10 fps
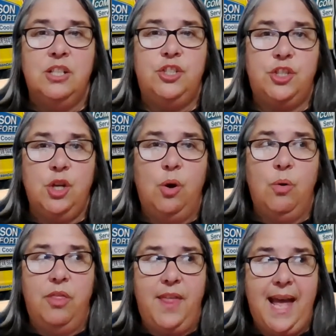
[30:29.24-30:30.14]

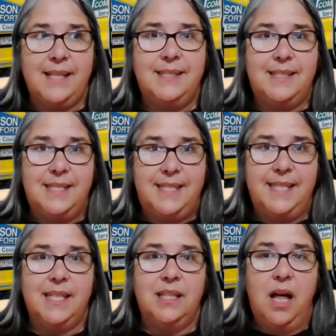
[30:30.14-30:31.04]
So that's the
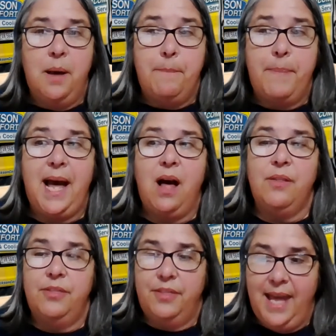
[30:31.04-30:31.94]
deal
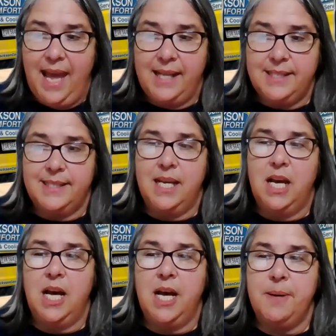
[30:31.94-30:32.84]
about that.
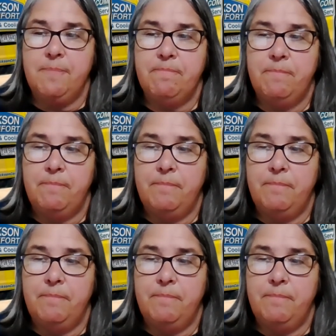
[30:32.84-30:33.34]
Now